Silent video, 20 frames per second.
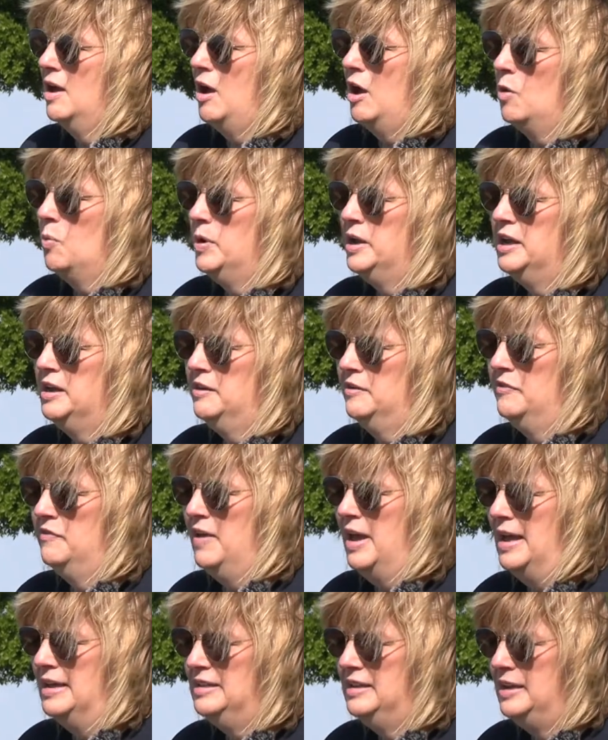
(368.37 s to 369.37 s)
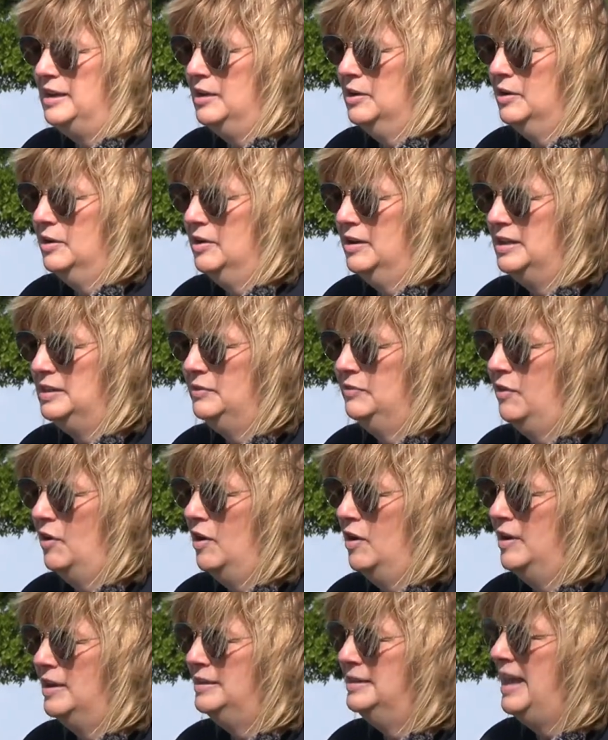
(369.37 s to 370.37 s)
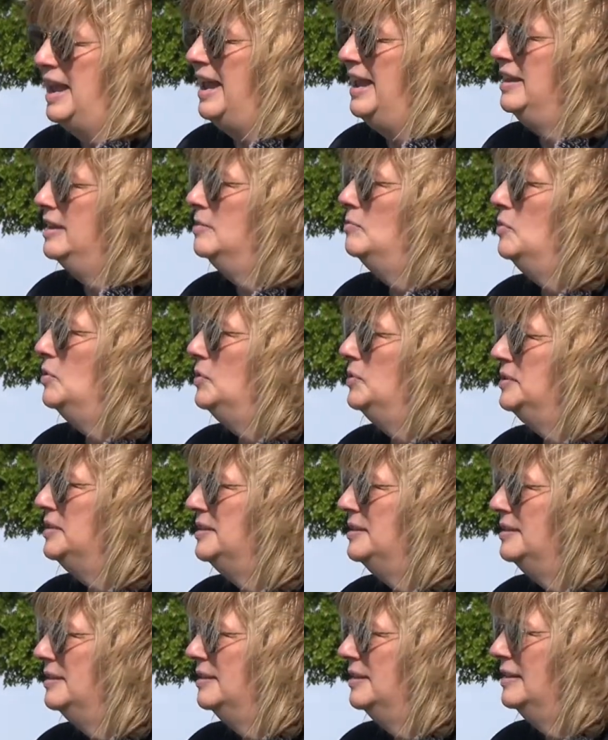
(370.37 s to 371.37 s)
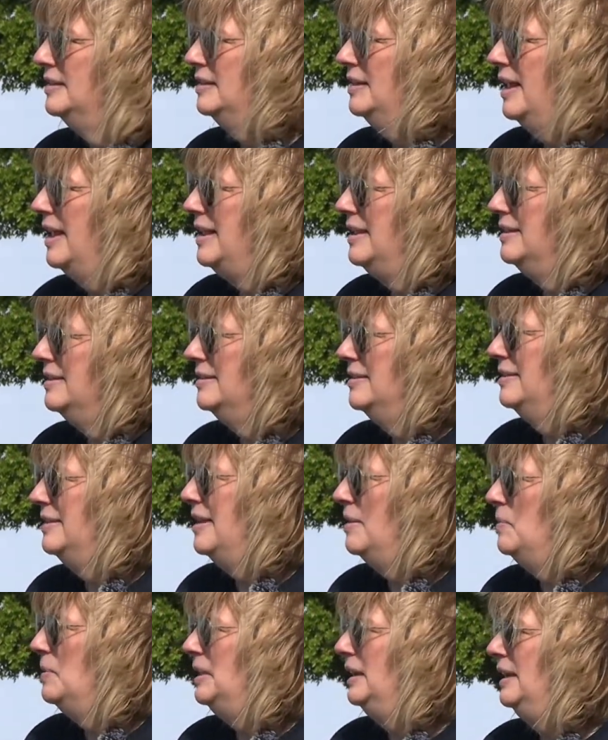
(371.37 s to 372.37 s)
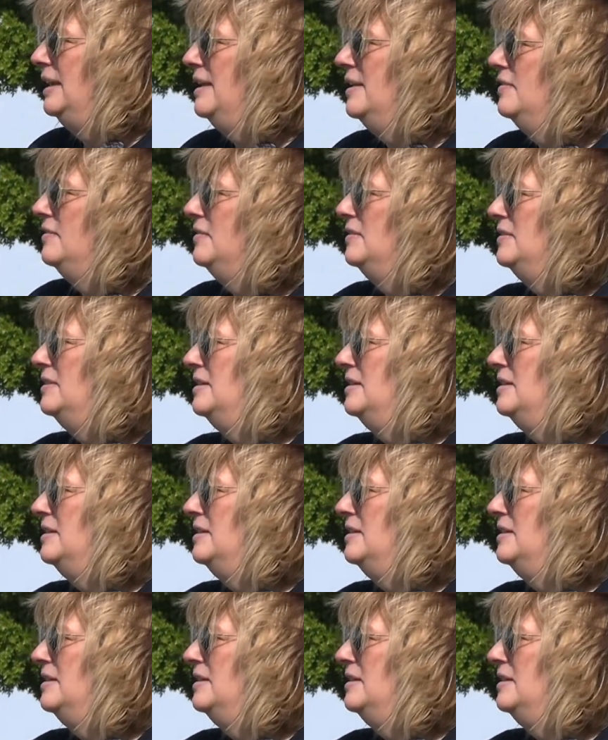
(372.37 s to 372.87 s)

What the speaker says: are we going to find here as far as animals like that would live